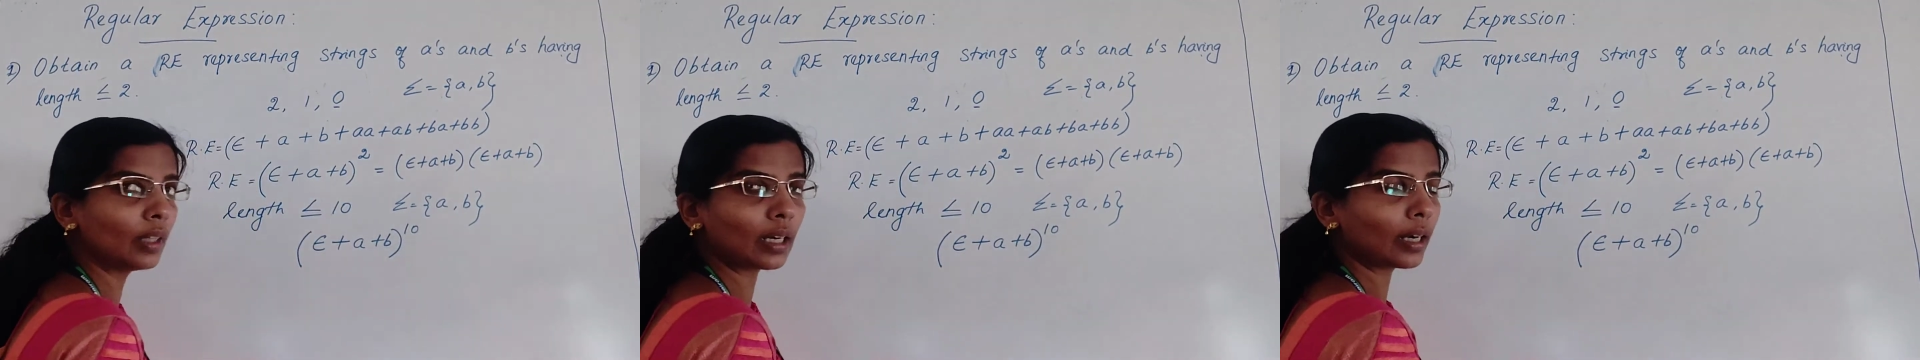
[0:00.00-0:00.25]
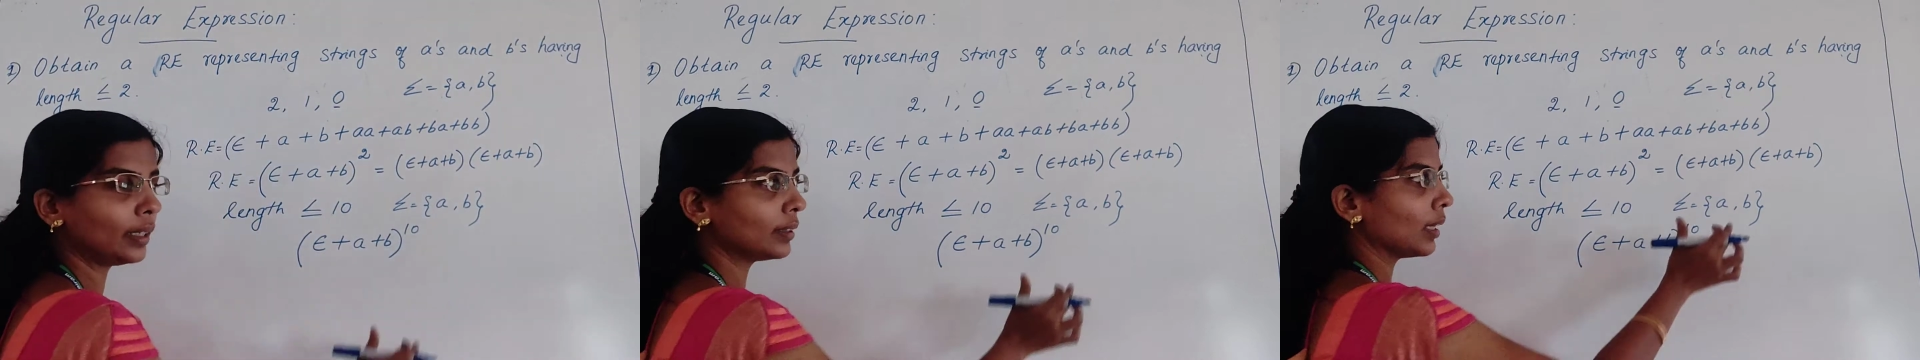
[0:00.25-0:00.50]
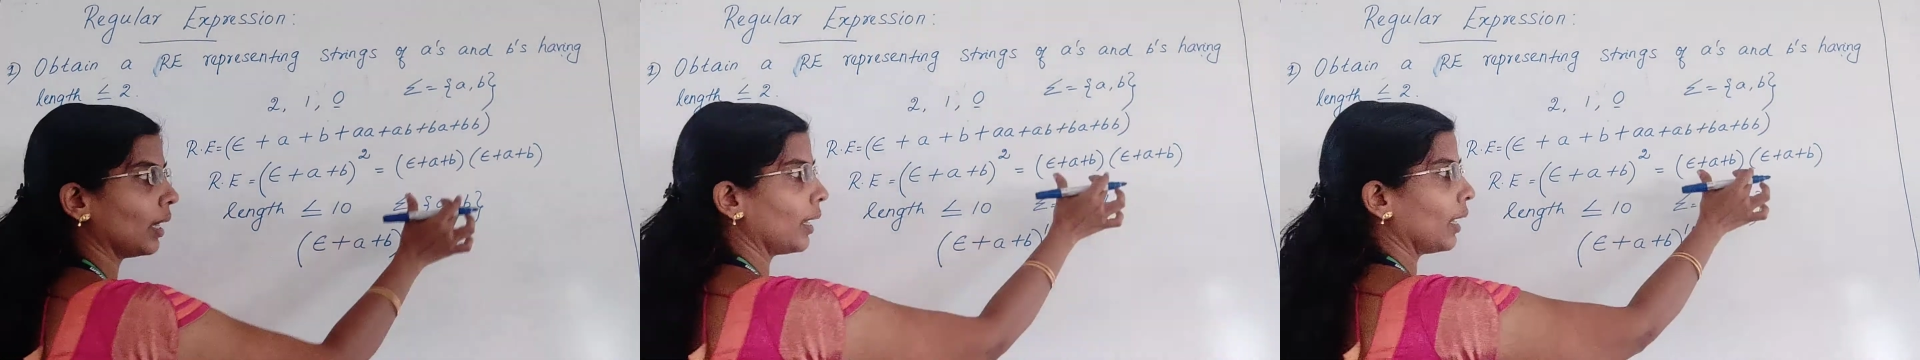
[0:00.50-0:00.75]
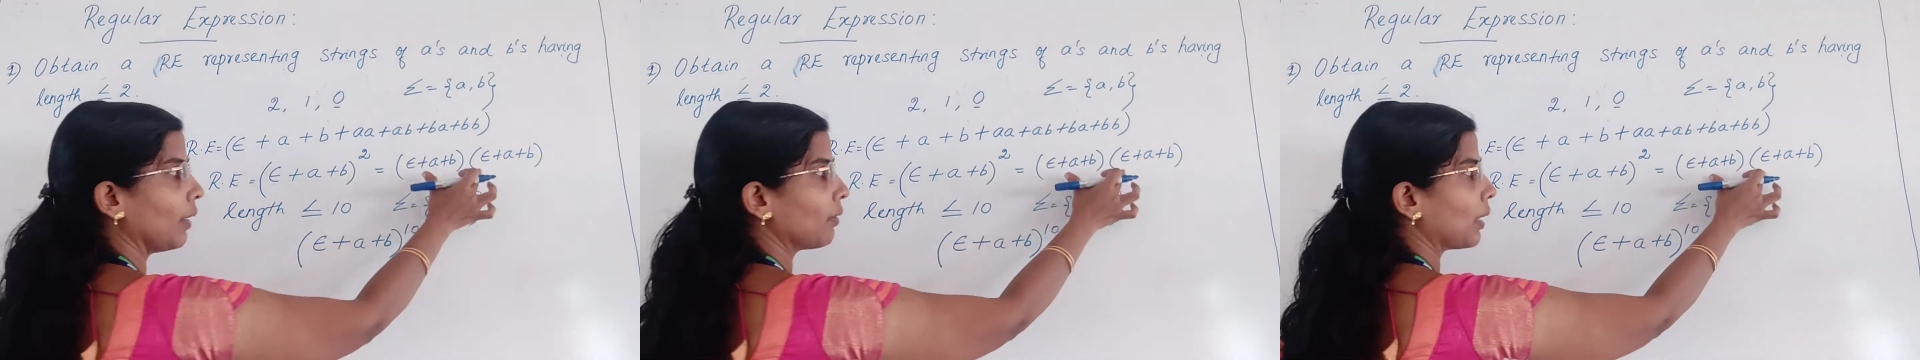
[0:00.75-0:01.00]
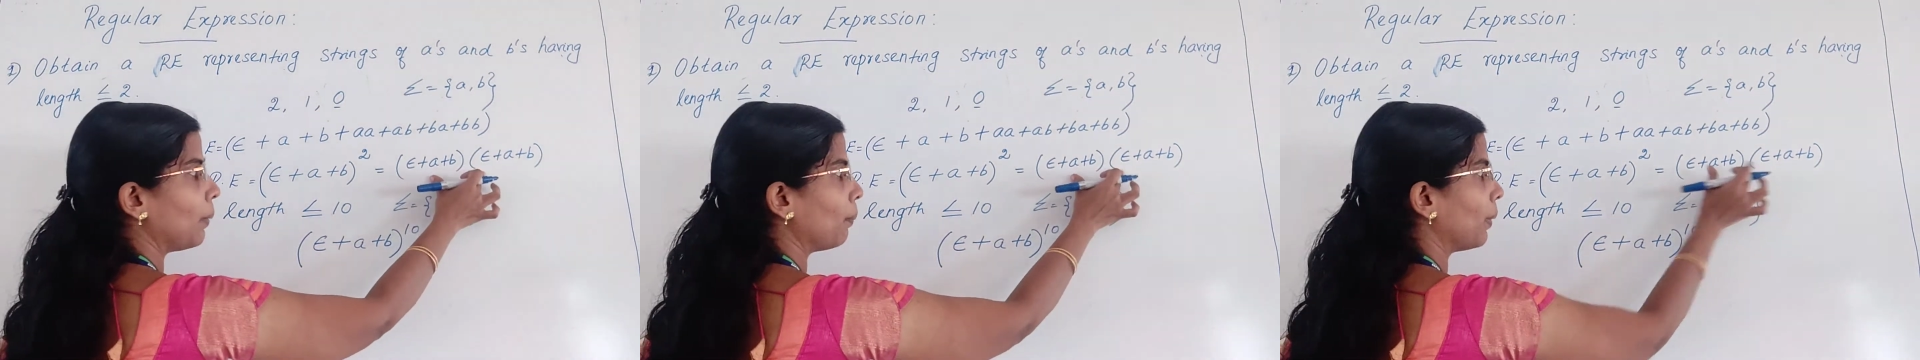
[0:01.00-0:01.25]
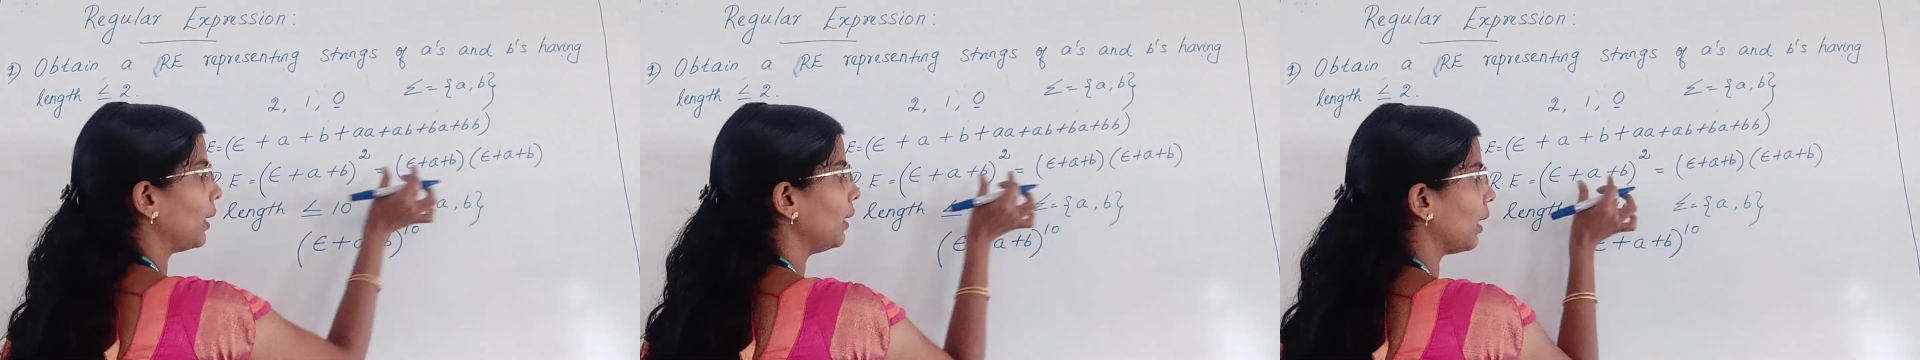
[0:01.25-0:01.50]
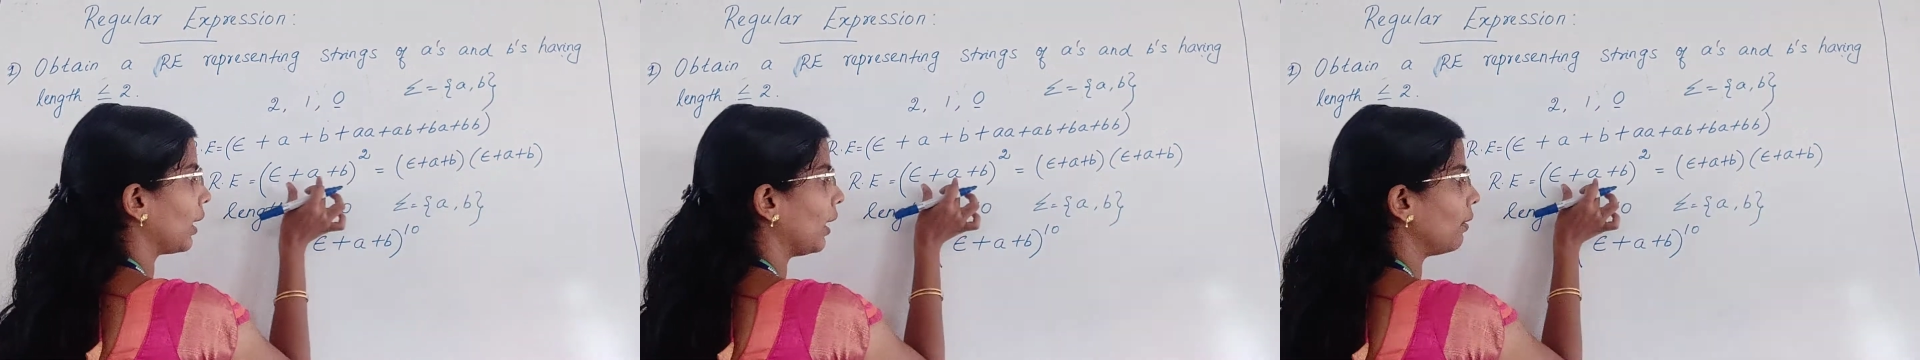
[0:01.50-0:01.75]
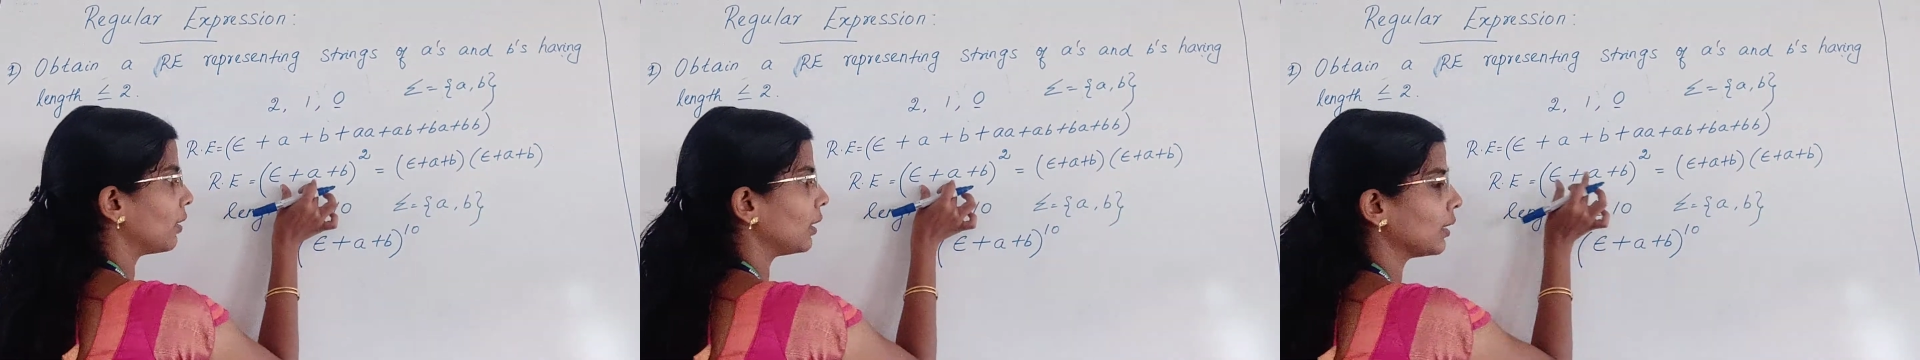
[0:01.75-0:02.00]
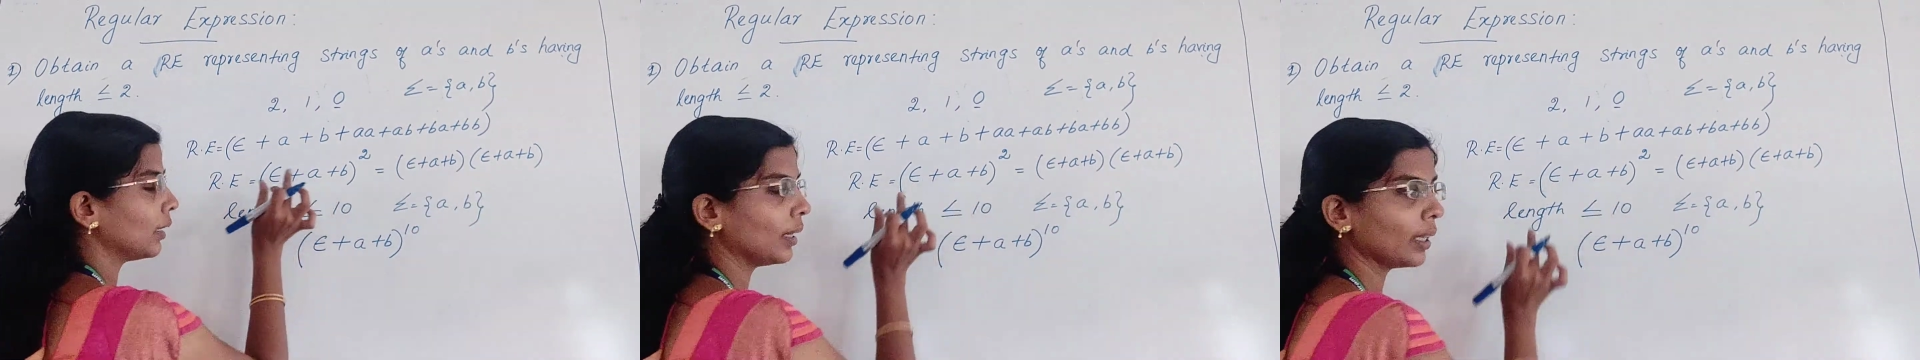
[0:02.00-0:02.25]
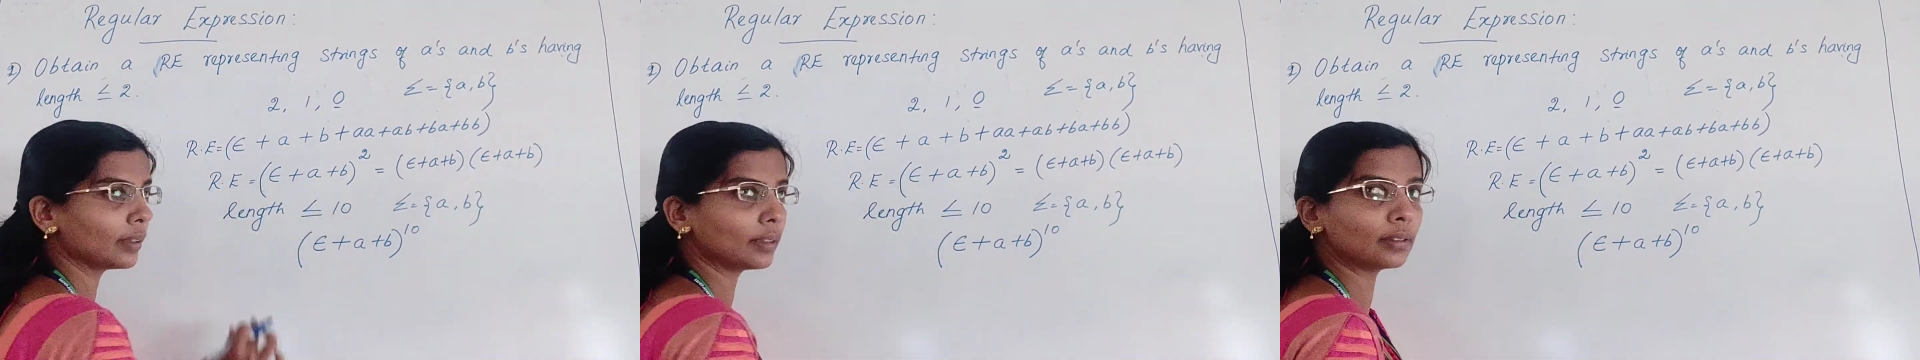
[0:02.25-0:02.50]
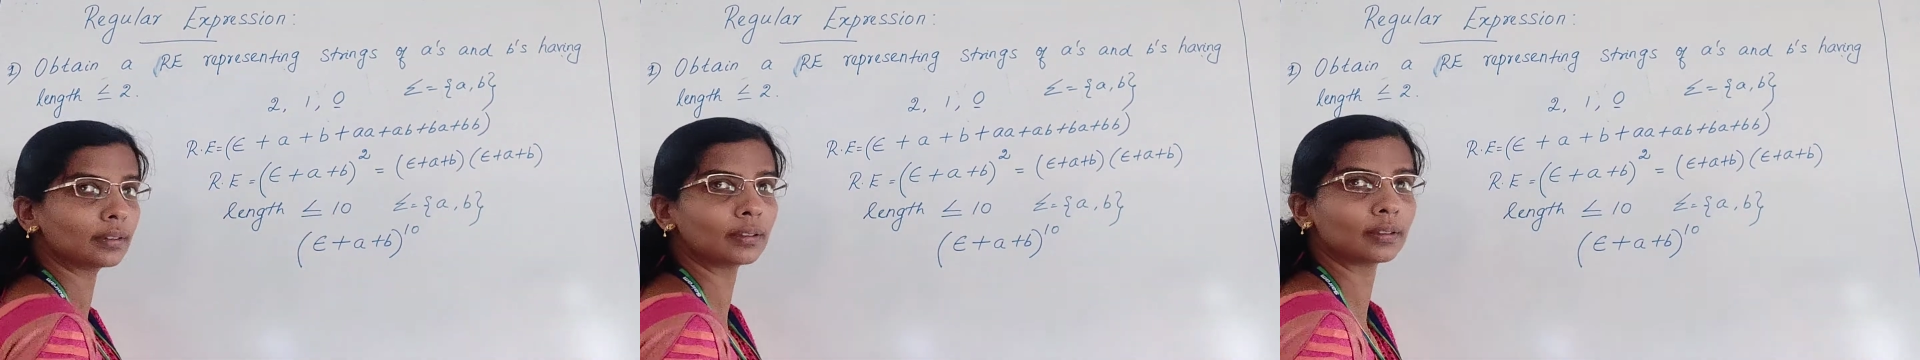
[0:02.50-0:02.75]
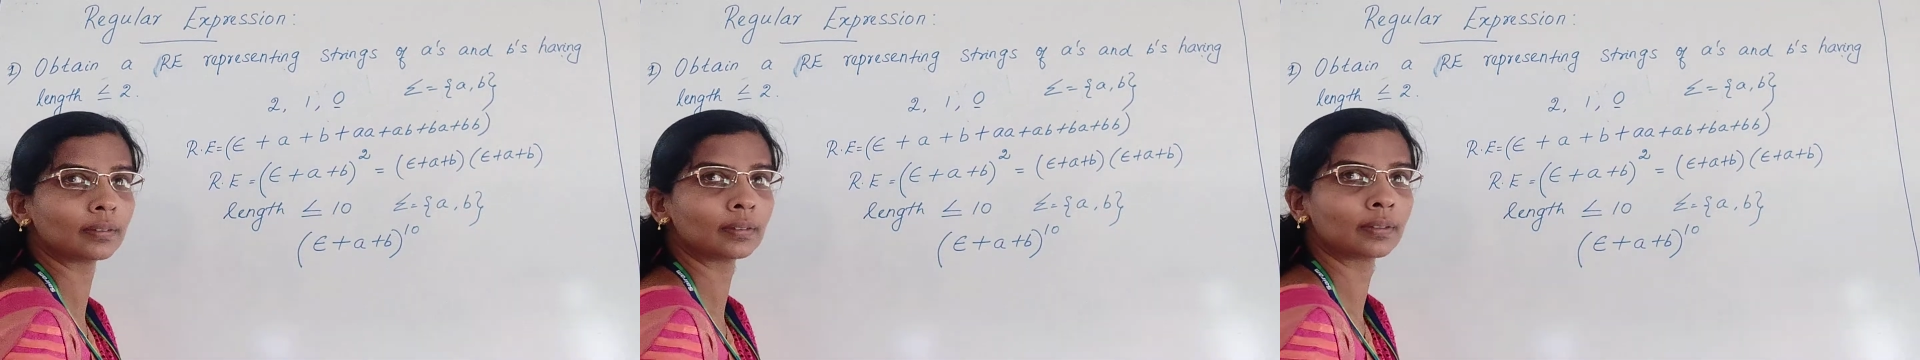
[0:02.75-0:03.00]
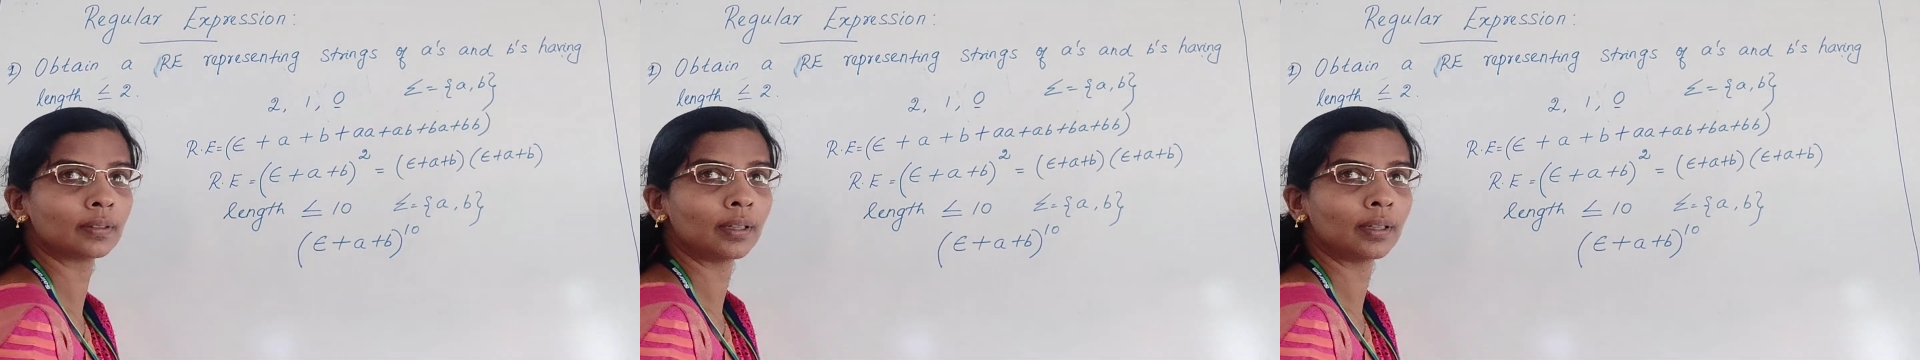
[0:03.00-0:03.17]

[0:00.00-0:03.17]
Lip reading: Right, I have combined, I have written like this.